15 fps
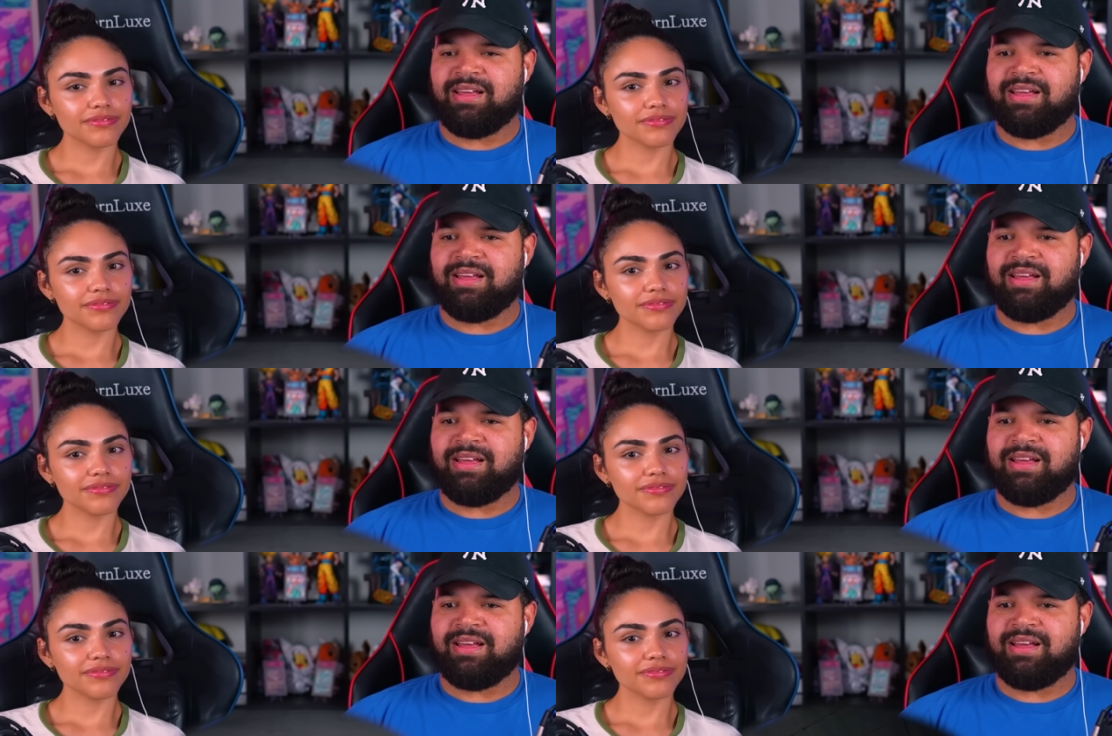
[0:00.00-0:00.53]

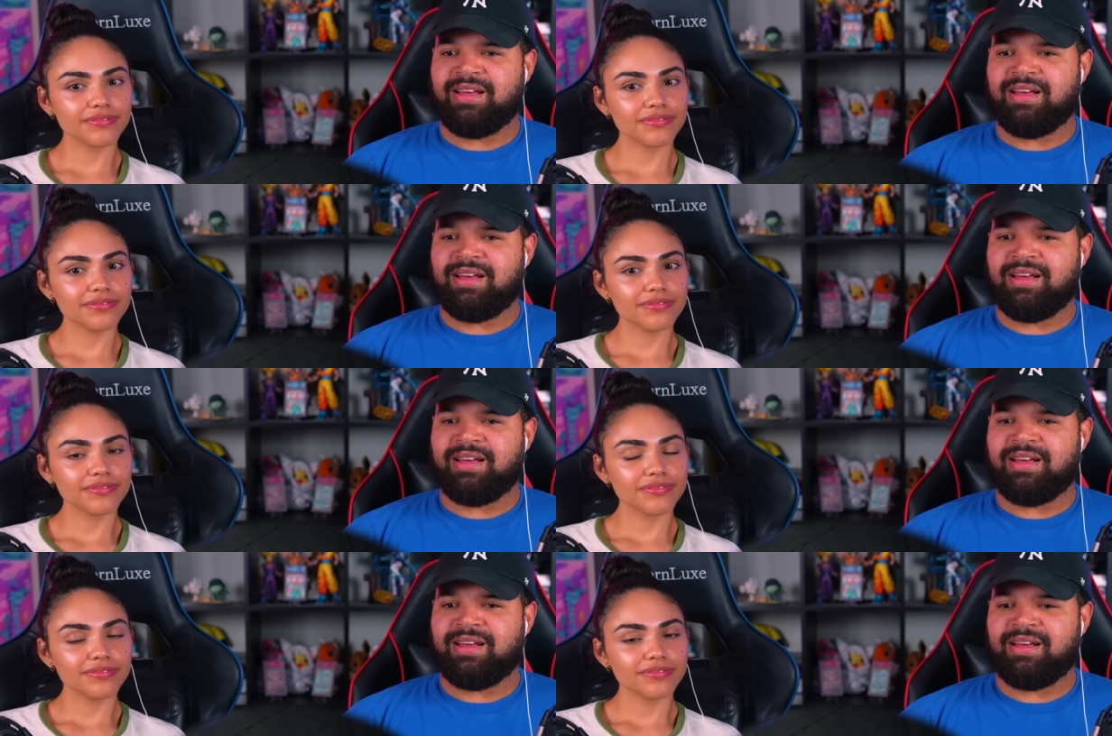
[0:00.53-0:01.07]

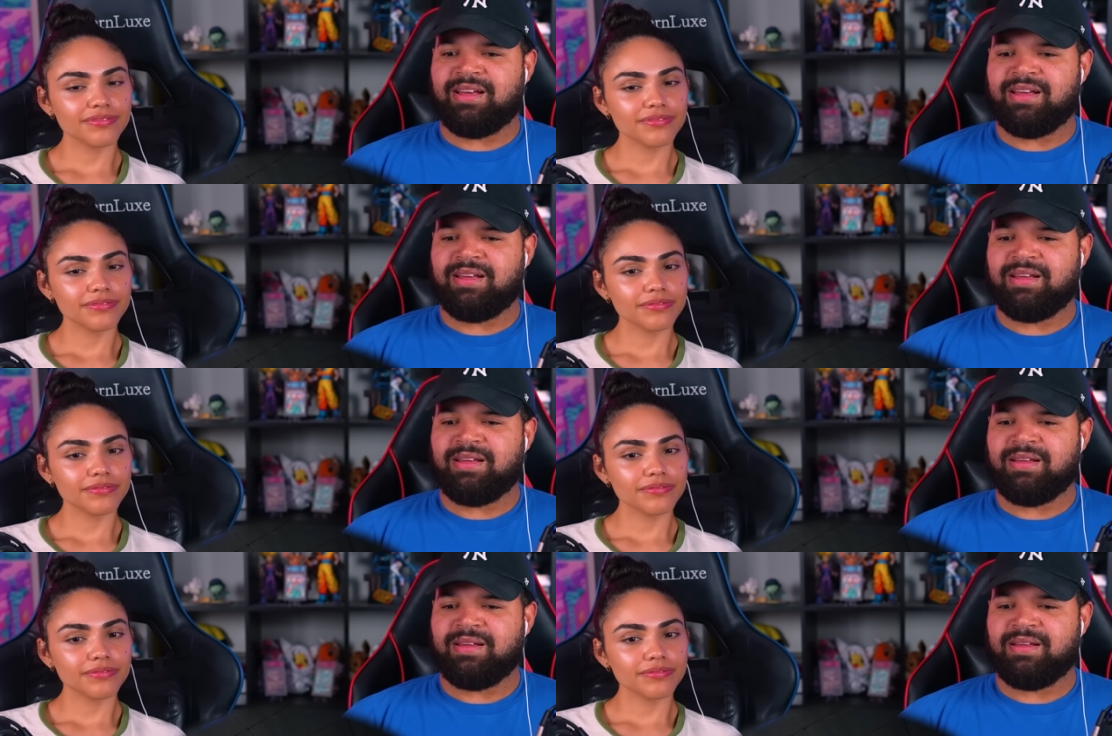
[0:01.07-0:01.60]

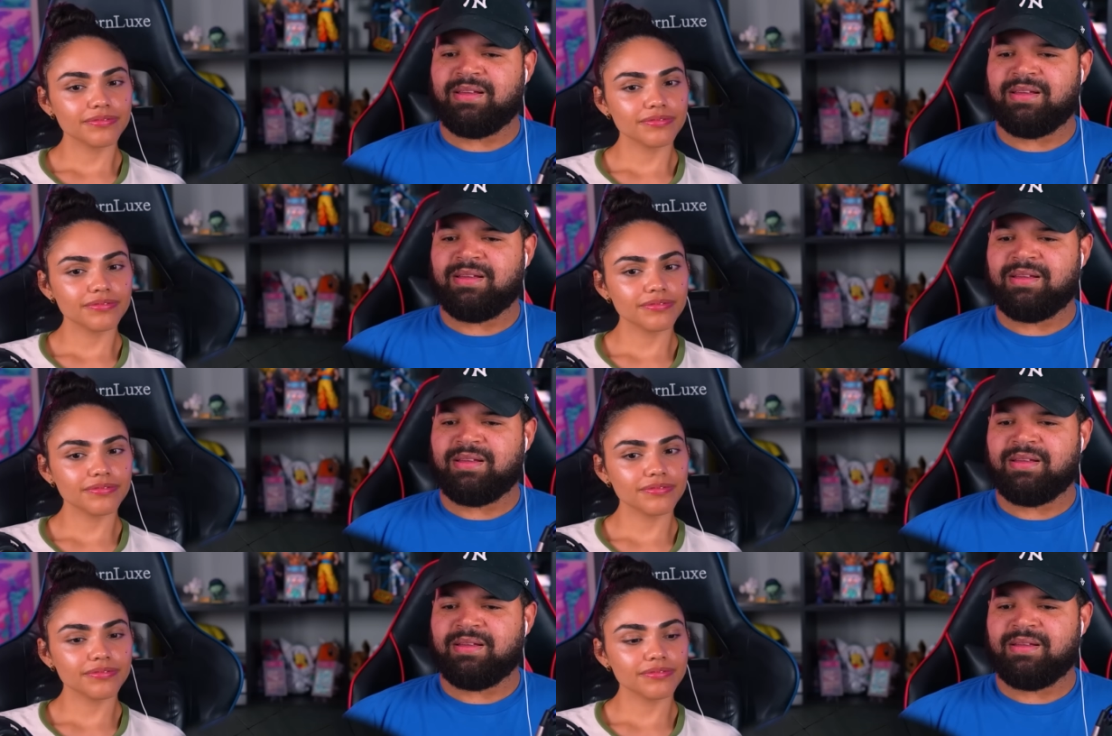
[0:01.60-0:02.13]

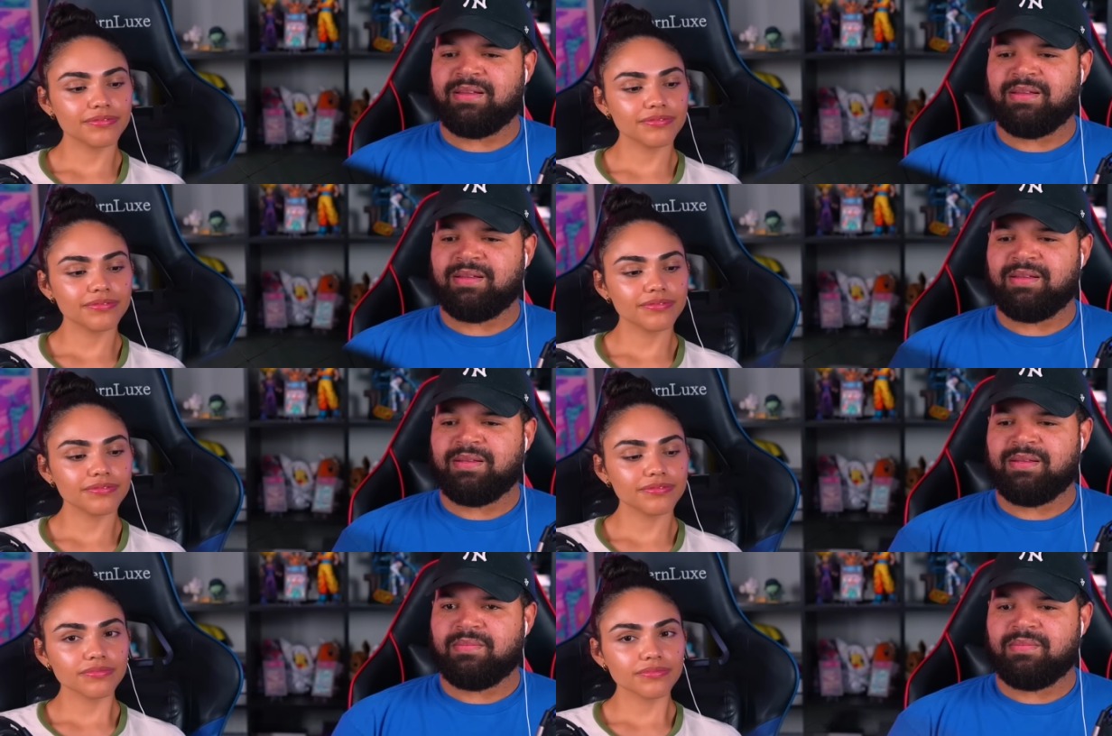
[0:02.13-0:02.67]

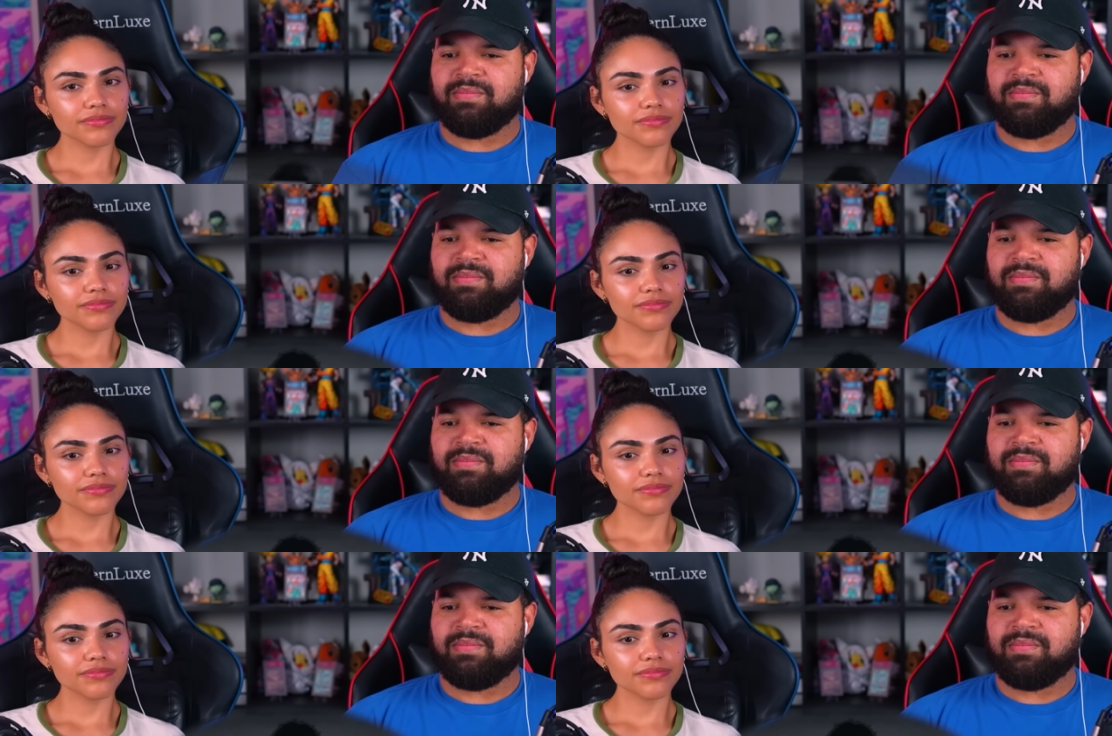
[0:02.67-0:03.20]

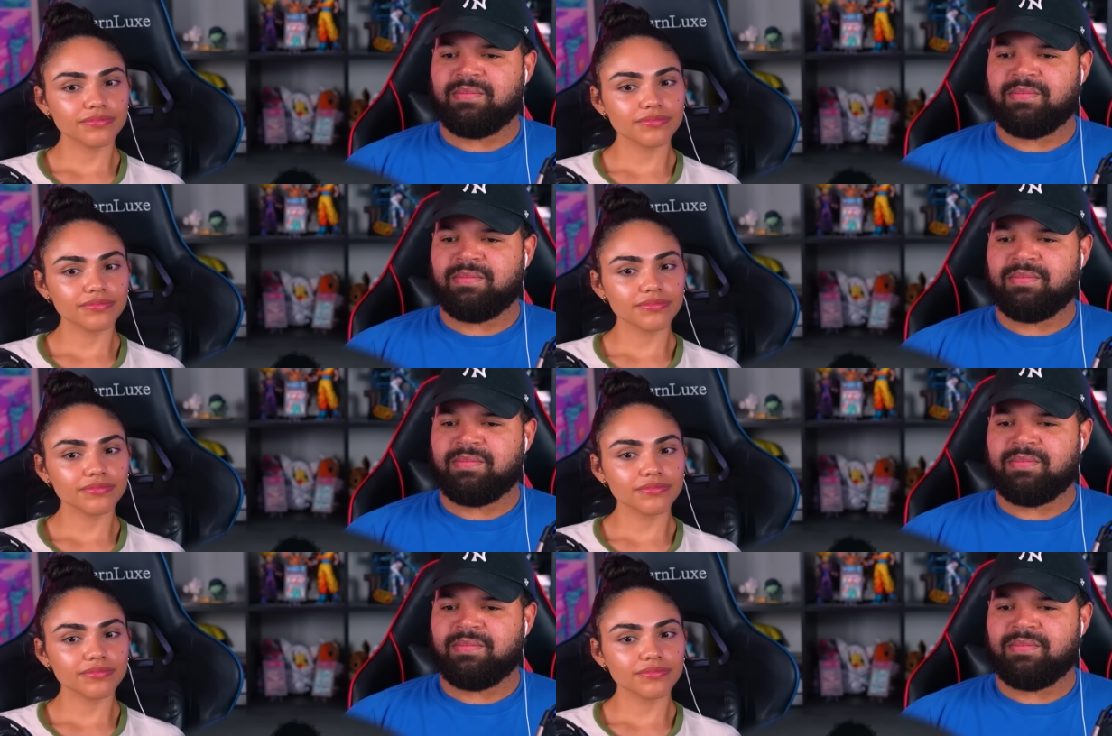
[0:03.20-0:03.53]
Nobody speaks.